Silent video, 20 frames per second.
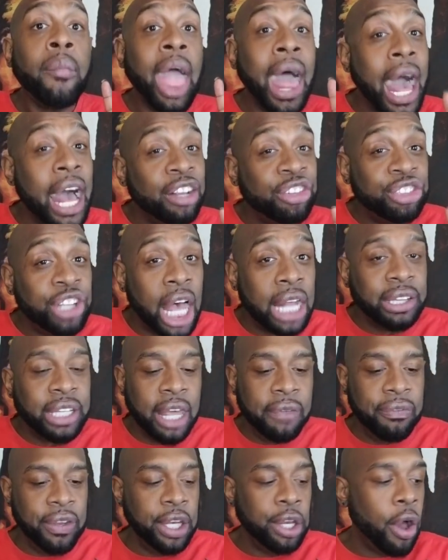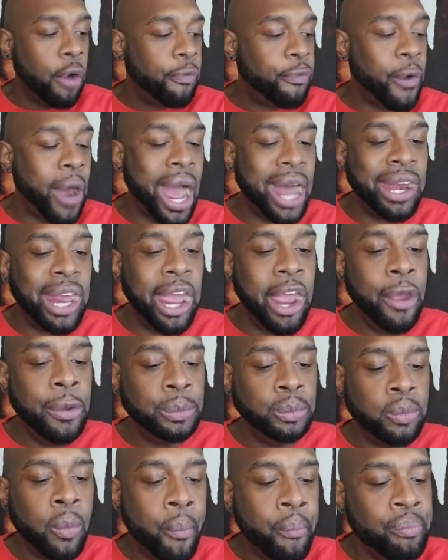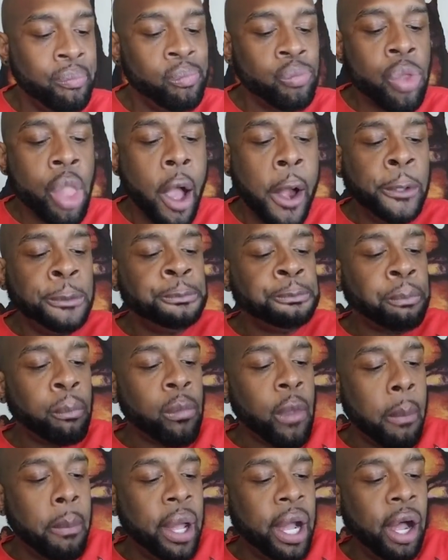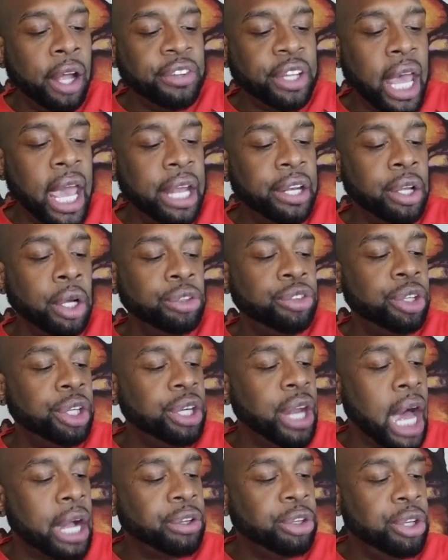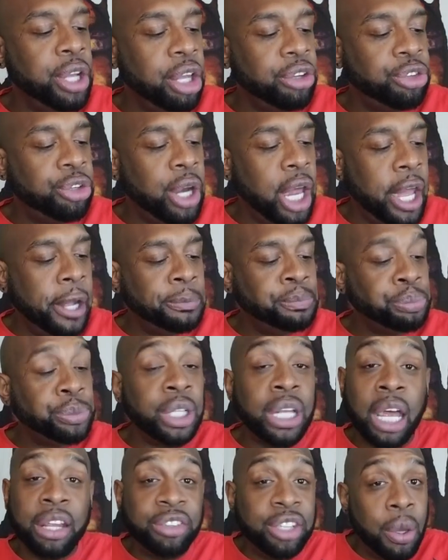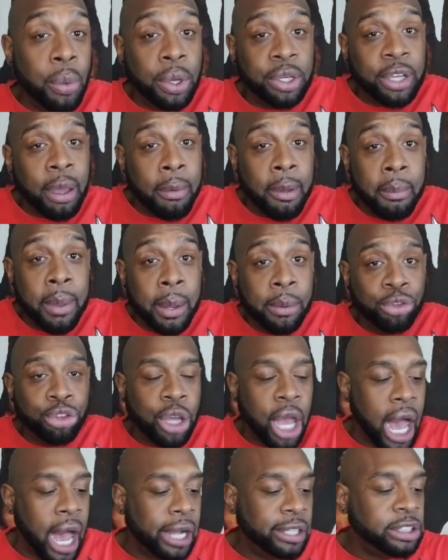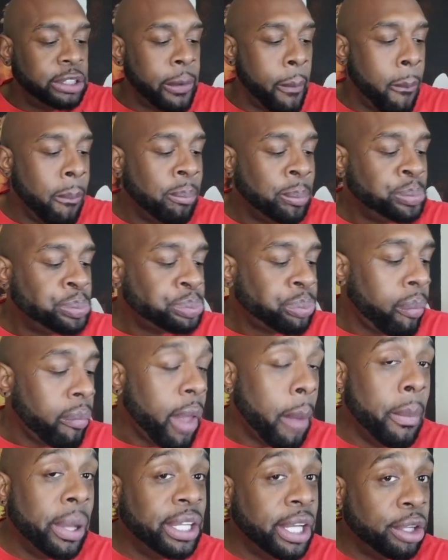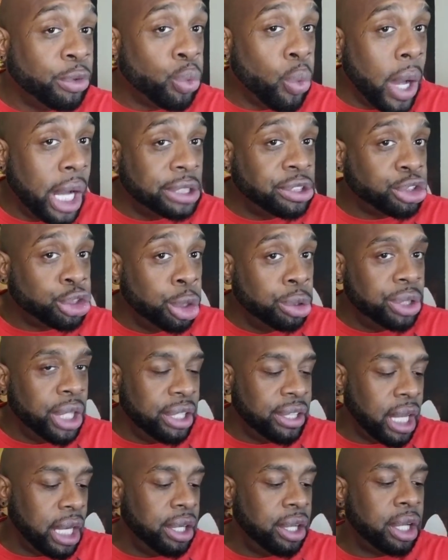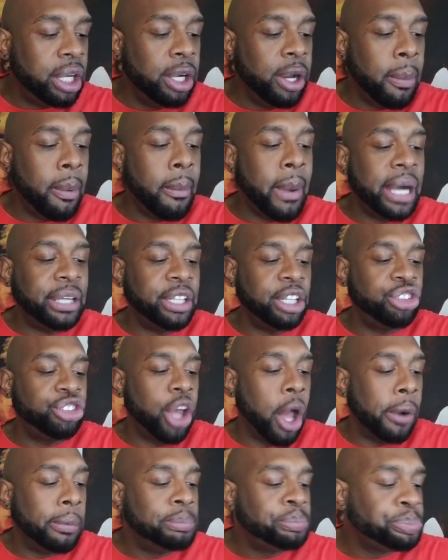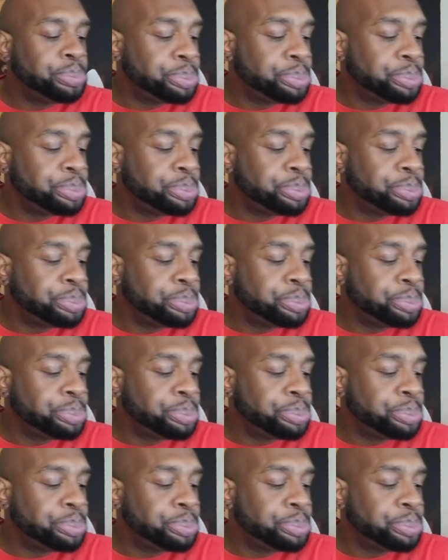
I shot that video Friday because I had to go to the doctor yesterday, and I still wanted to come and be with you guys. But there's one, two things I need to clear up about that show.